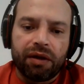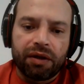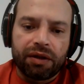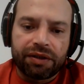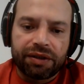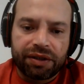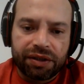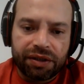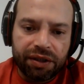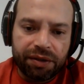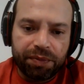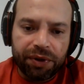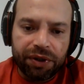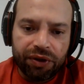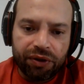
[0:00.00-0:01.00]

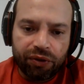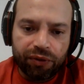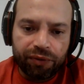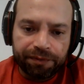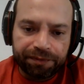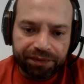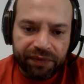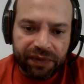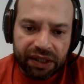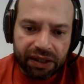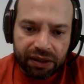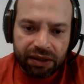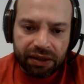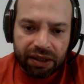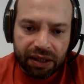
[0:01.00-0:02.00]
CPU,
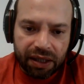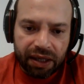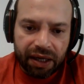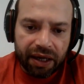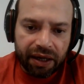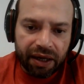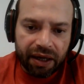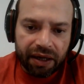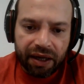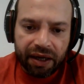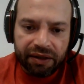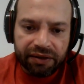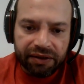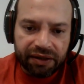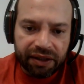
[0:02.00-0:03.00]

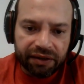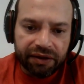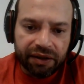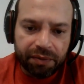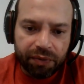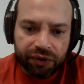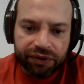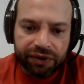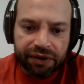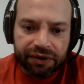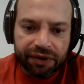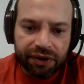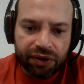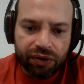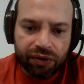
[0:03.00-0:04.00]
aka Central
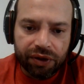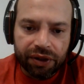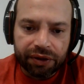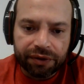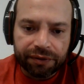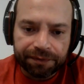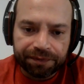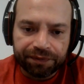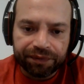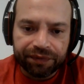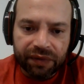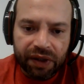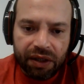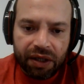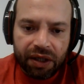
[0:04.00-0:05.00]
Processing Unit,
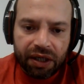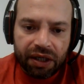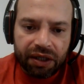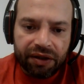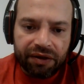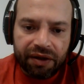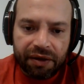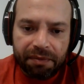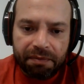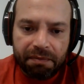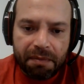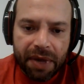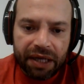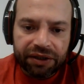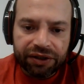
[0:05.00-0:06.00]
is the
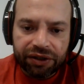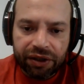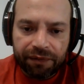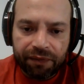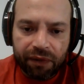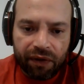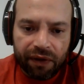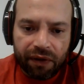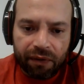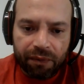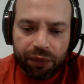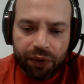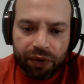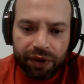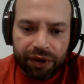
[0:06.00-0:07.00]
main chip of the
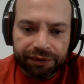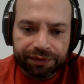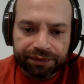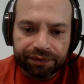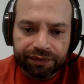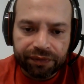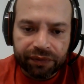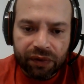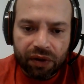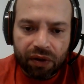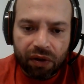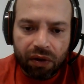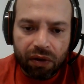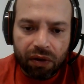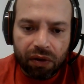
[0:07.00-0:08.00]
computer,
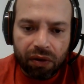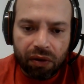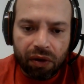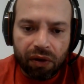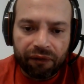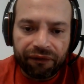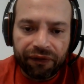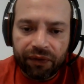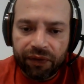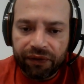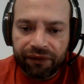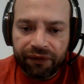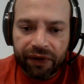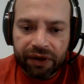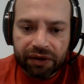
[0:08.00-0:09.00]
often
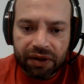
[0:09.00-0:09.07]
referred